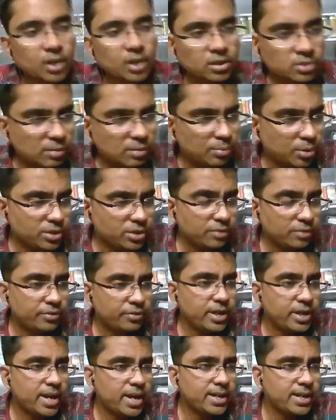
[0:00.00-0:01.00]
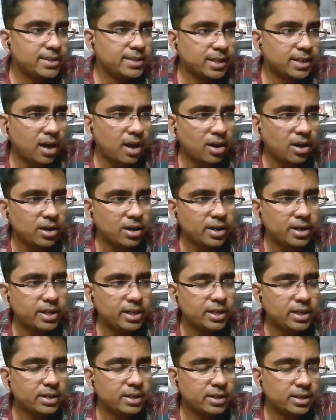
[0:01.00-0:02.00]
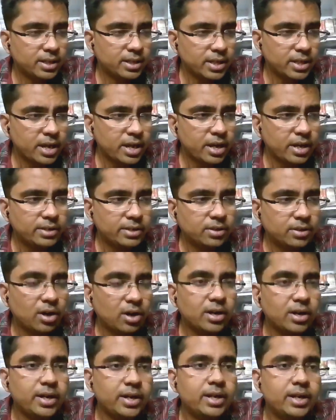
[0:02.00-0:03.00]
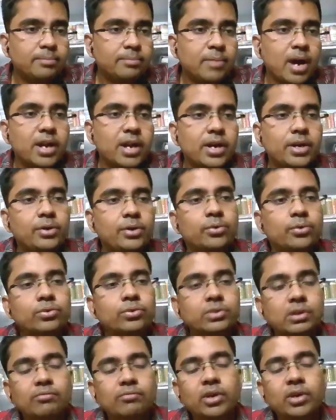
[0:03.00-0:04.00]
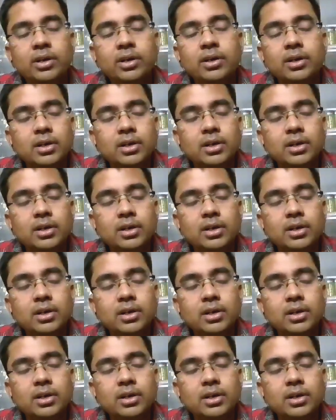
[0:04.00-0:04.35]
suppose if A is already married to someone,